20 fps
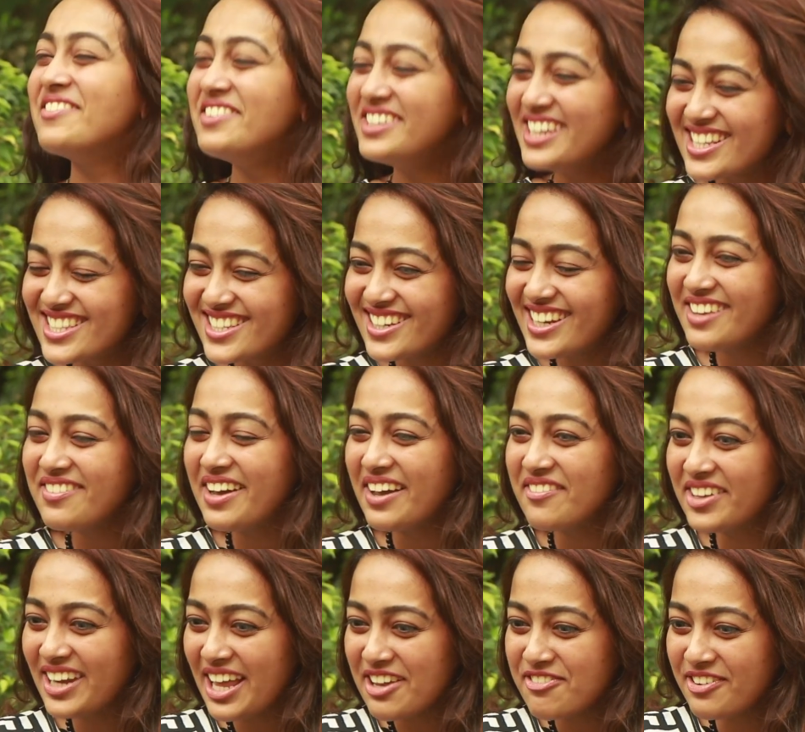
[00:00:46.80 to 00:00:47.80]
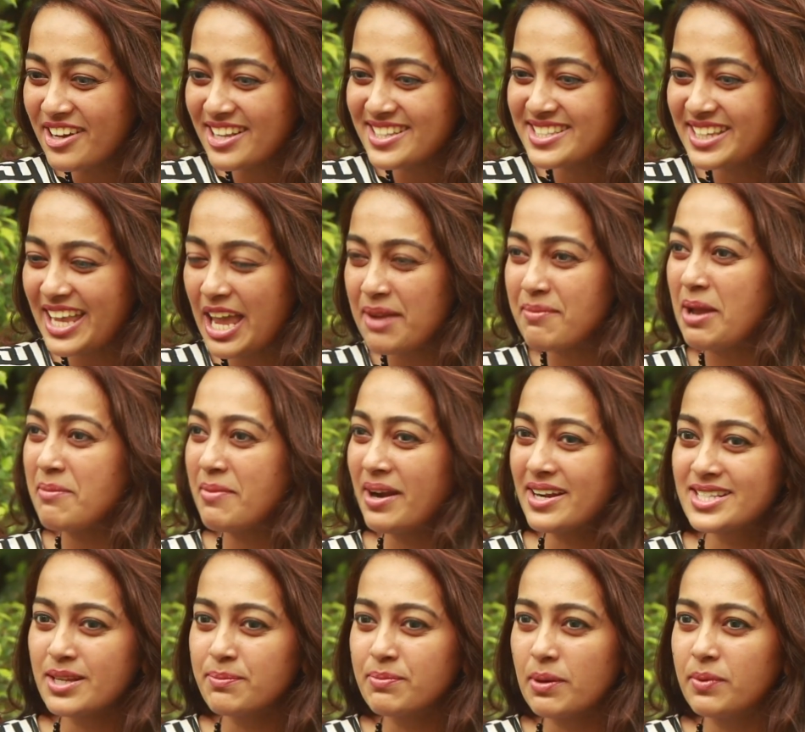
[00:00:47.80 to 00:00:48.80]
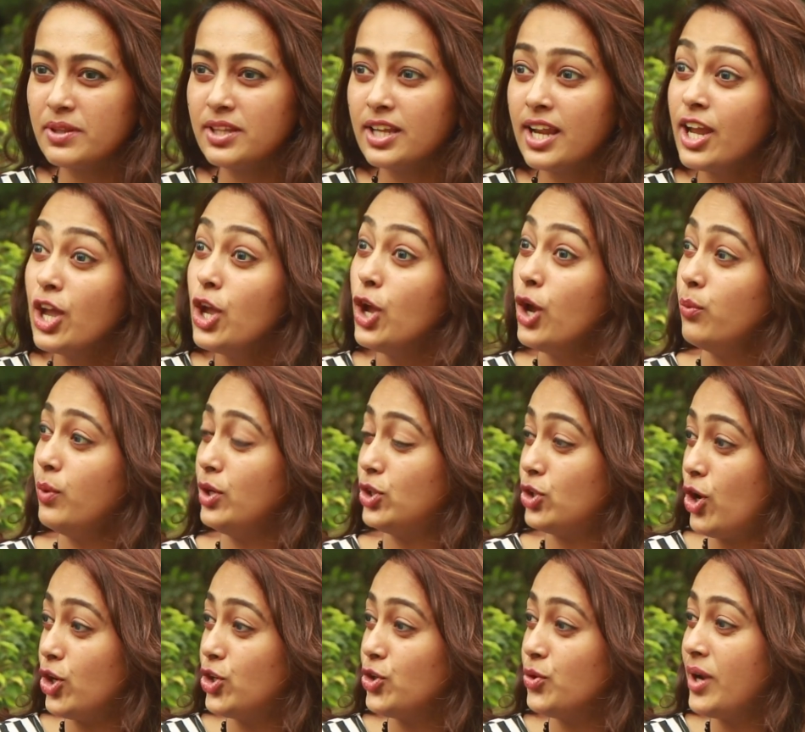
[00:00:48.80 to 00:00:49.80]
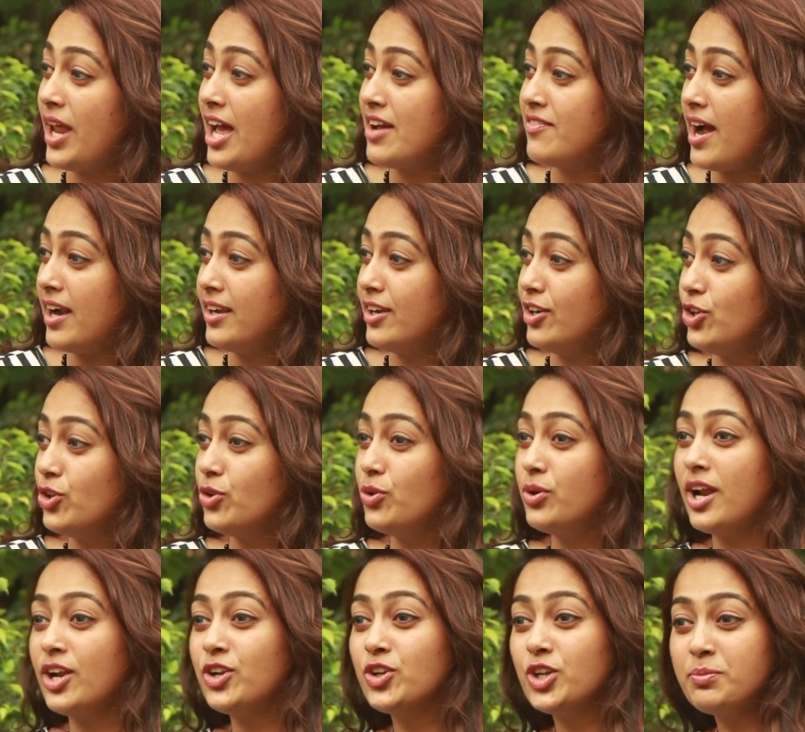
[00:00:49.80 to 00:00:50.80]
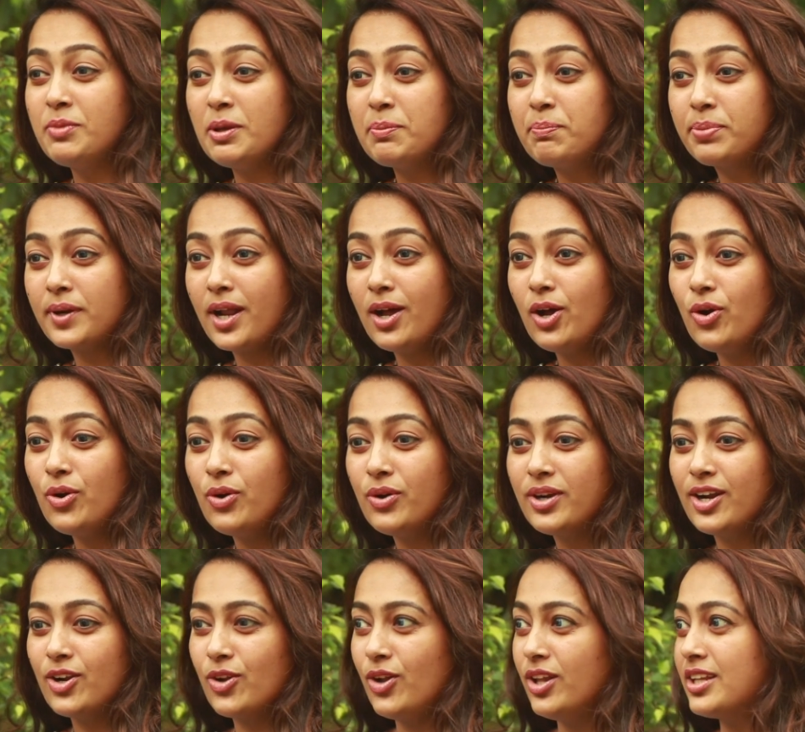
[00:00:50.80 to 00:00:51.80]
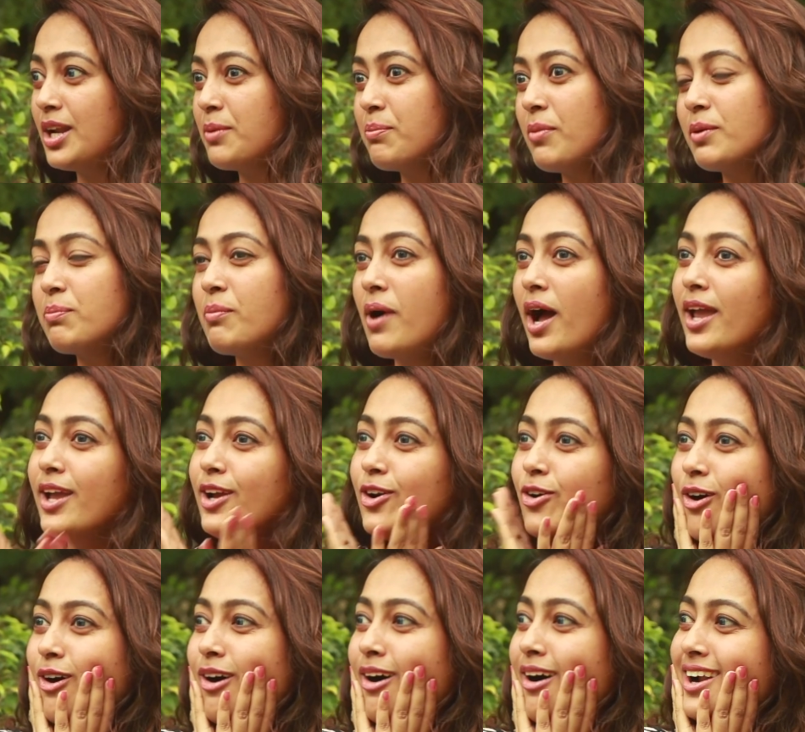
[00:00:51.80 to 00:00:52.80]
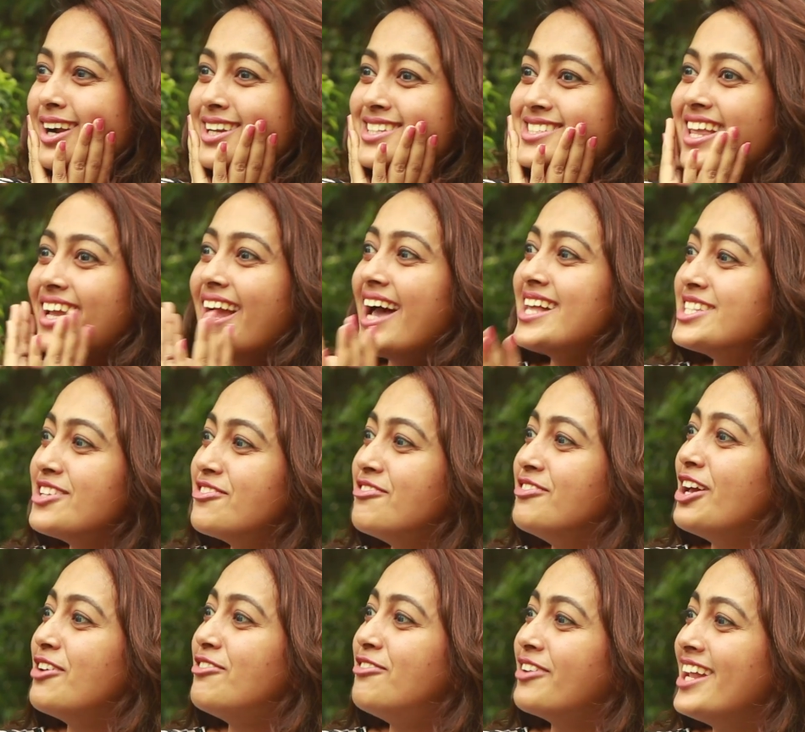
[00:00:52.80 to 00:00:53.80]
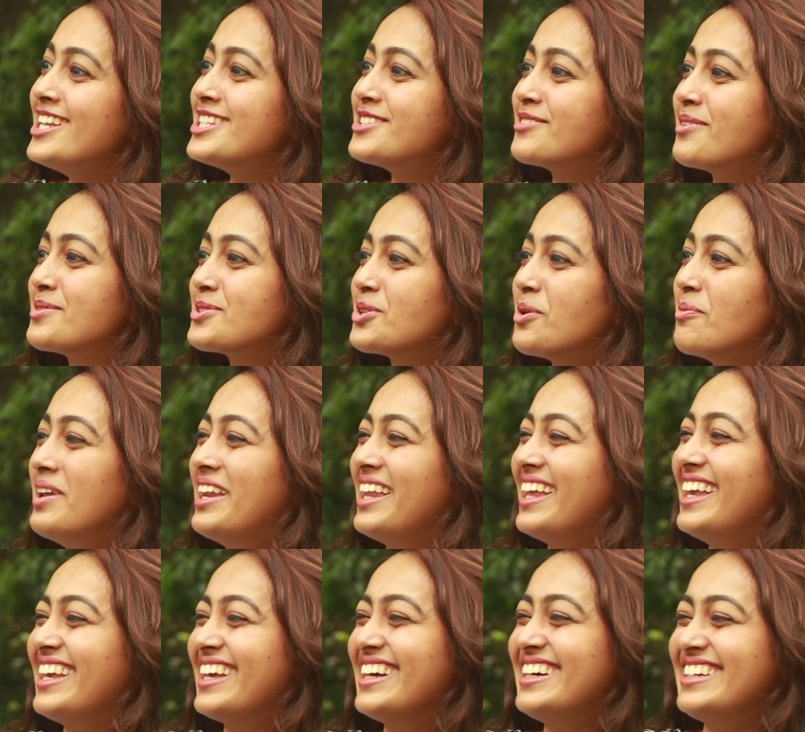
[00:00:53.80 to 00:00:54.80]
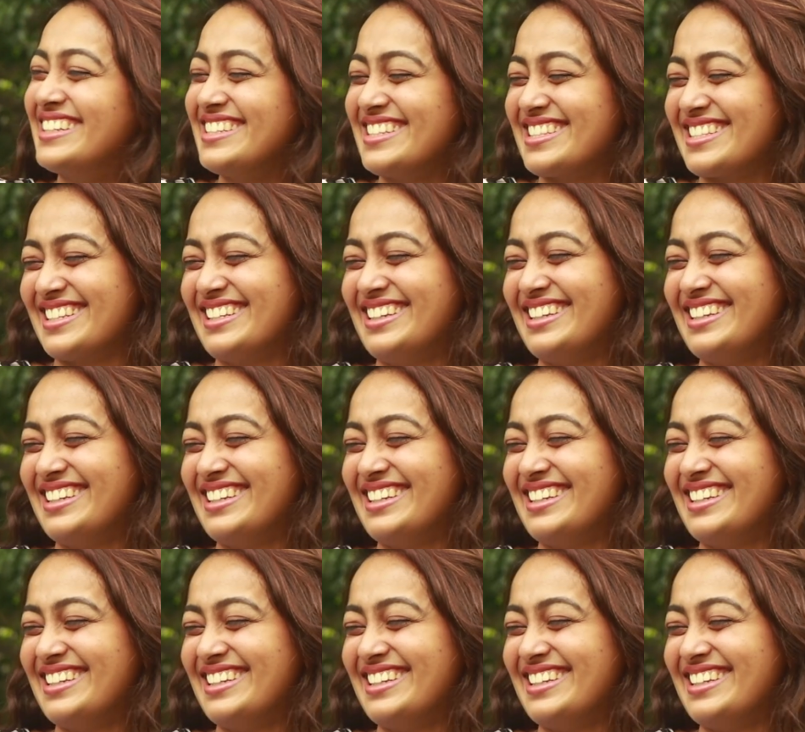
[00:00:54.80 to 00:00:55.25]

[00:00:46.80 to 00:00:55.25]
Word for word: Even yesterday when I first came, I met some people, they're like, we thought you will have attitude and you'll be proud and all that. But my God, it's like as if we are friends from so many ah. years.